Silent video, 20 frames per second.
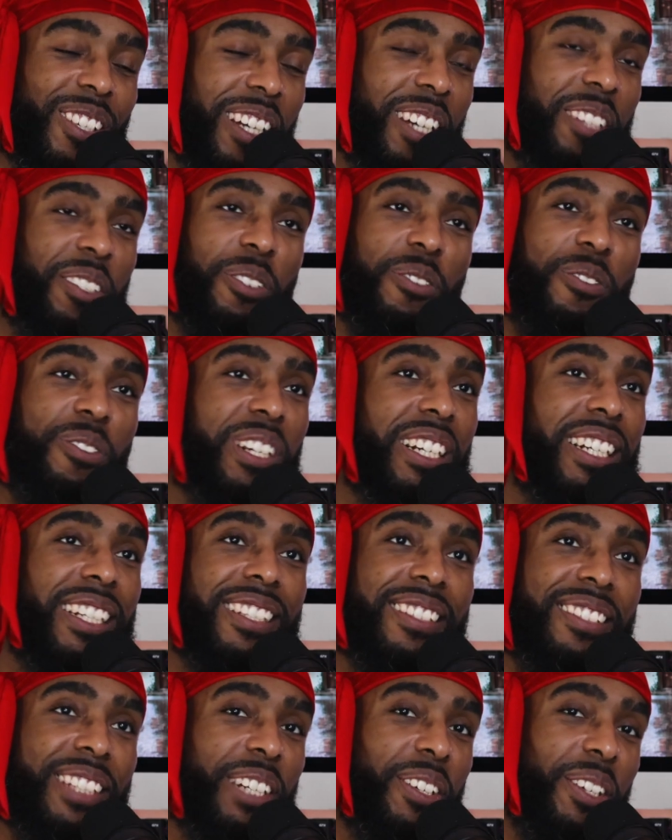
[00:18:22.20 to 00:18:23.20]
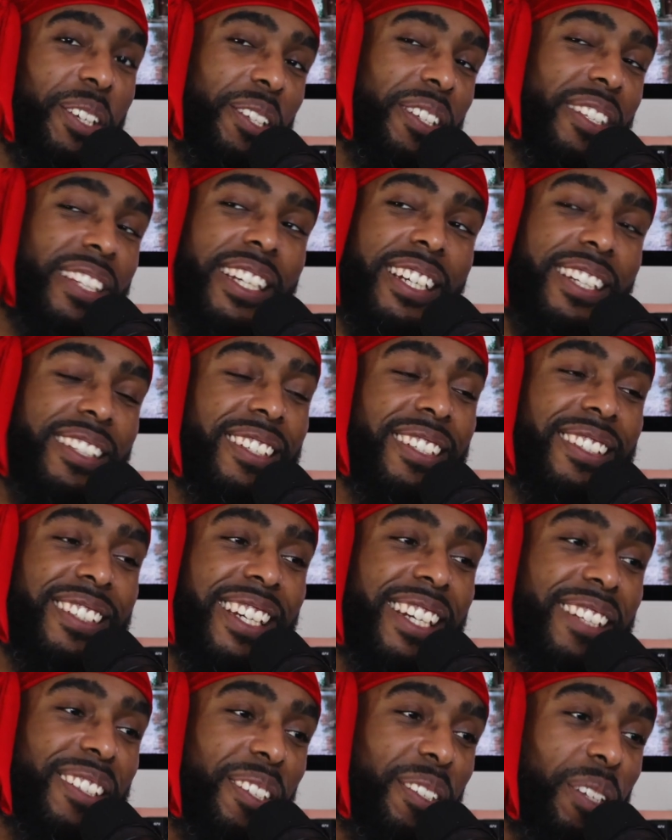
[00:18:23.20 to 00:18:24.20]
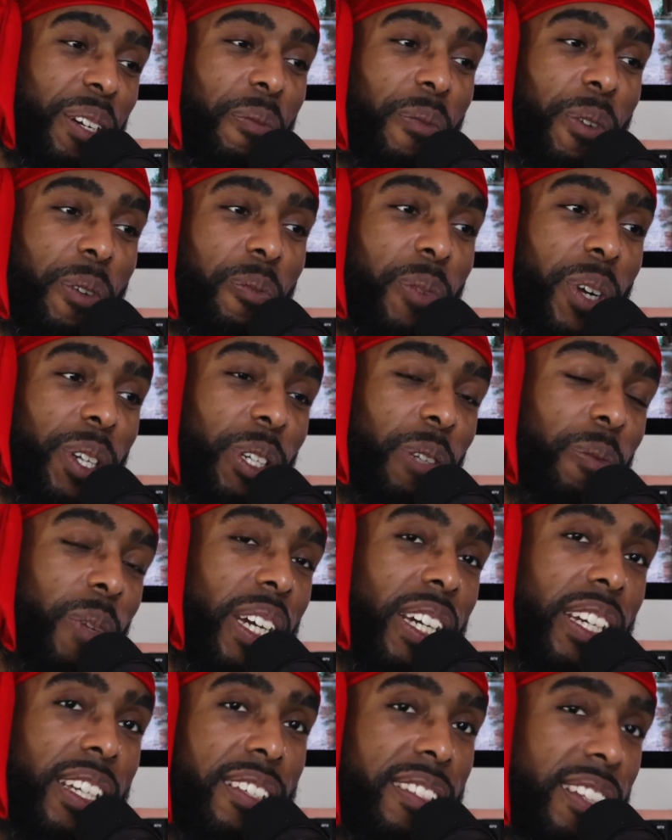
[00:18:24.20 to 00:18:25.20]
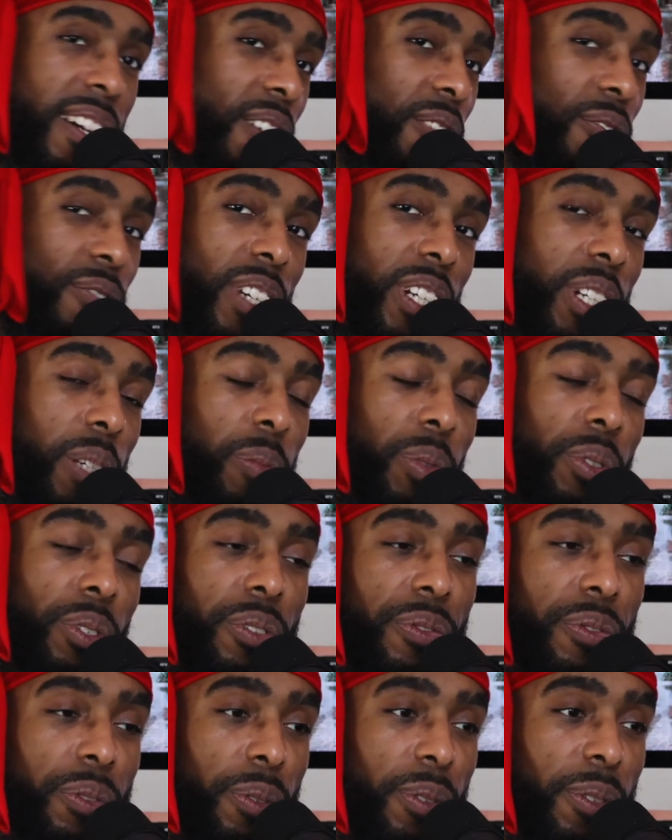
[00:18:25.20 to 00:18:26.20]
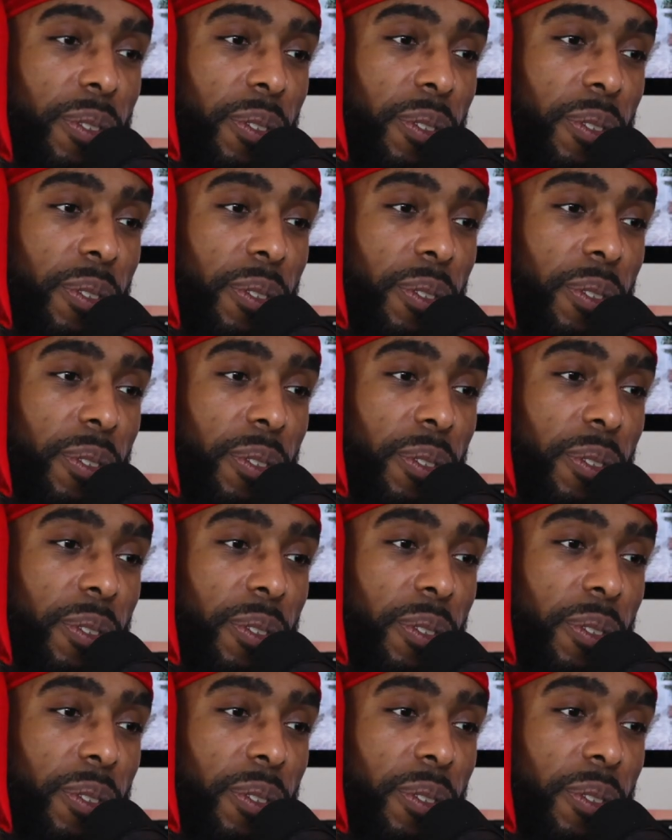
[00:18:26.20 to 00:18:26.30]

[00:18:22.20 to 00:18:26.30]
that's a really serious thing to say to someone, but you make it sound really beautiful and